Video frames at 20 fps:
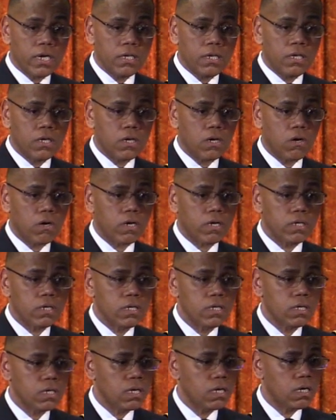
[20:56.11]

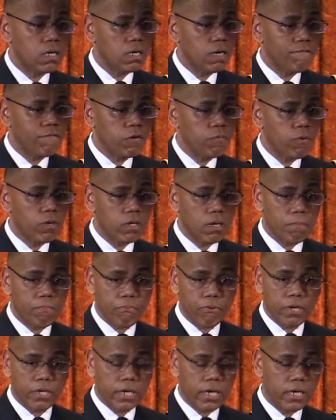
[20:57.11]
NER, if you want to
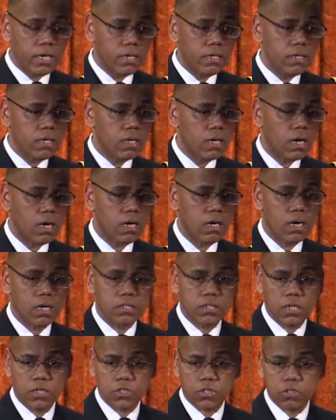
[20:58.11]
bring in
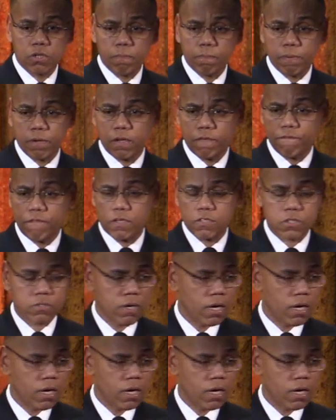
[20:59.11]
additional benefits.